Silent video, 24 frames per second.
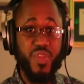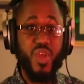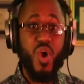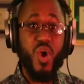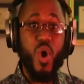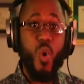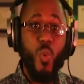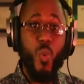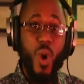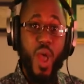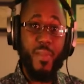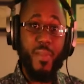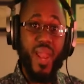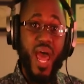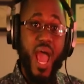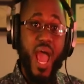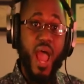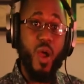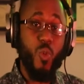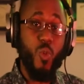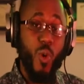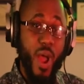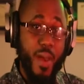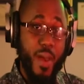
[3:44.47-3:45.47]
Web,
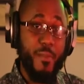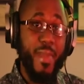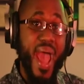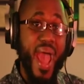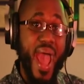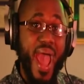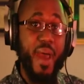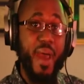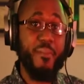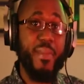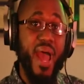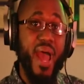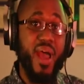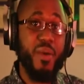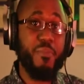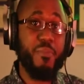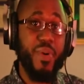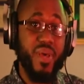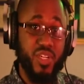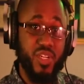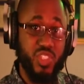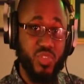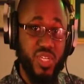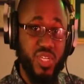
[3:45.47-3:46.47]
web app
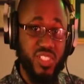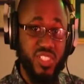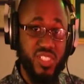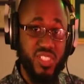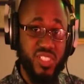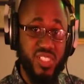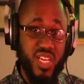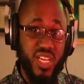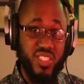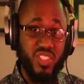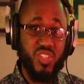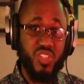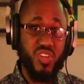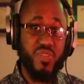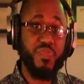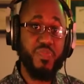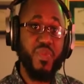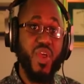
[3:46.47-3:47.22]
penetration tester,